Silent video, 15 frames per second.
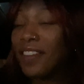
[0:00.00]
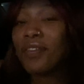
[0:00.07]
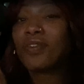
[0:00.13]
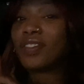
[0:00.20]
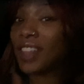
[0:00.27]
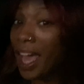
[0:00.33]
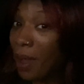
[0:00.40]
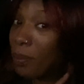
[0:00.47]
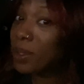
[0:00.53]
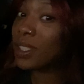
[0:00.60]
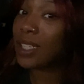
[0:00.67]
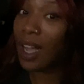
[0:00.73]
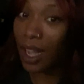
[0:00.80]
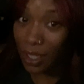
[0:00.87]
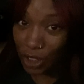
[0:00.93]
That was
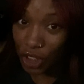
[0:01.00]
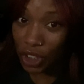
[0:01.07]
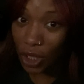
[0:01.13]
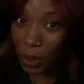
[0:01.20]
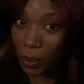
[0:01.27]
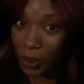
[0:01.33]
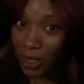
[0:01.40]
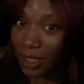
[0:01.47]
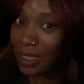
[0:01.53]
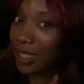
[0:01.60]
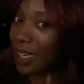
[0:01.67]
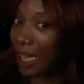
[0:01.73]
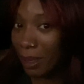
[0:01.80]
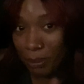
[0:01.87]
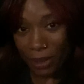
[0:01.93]
God's joke,
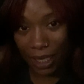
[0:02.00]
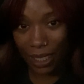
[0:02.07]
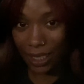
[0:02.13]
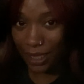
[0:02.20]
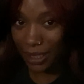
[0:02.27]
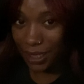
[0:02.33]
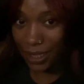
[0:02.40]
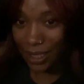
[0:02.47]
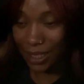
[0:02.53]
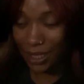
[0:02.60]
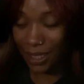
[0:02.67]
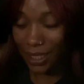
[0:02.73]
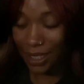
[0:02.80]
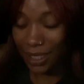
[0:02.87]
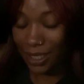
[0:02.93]
not mine.
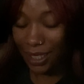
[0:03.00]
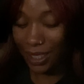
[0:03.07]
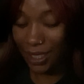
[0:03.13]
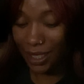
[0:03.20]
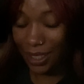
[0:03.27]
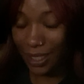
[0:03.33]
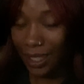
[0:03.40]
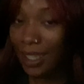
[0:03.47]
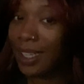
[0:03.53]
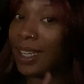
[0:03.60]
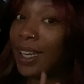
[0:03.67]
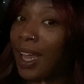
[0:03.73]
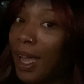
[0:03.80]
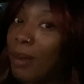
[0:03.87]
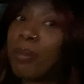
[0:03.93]

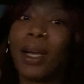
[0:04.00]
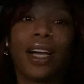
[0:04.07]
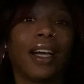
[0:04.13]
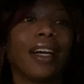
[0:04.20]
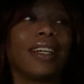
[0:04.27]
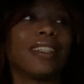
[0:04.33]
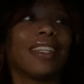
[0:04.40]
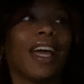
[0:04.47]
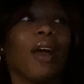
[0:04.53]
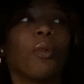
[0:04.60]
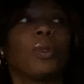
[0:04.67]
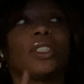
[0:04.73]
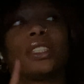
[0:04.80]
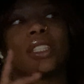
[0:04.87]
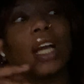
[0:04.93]
Not mine. That
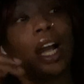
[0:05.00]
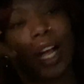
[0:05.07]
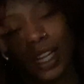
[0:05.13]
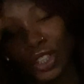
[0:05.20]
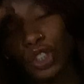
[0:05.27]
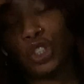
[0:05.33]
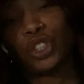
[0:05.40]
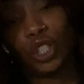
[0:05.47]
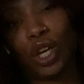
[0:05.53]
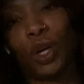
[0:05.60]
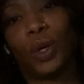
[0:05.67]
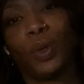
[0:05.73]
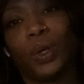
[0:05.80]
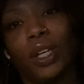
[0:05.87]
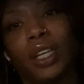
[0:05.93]
was God's
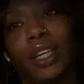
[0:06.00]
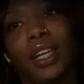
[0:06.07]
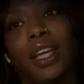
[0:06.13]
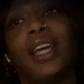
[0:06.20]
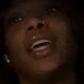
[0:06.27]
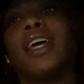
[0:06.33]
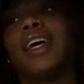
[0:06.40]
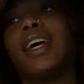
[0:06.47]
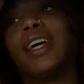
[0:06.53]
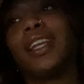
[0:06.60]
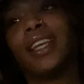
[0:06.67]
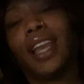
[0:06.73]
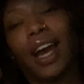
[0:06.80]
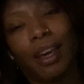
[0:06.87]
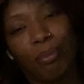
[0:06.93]
joke,
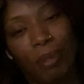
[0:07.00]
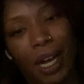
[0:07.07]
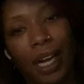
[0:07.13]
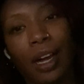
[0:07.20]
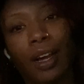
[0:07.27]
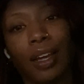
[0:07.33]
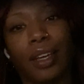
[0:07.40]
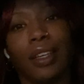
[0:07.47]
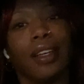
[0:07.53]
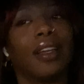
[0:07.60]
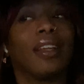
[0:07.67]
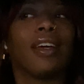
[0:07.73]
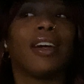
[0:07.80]
not mine.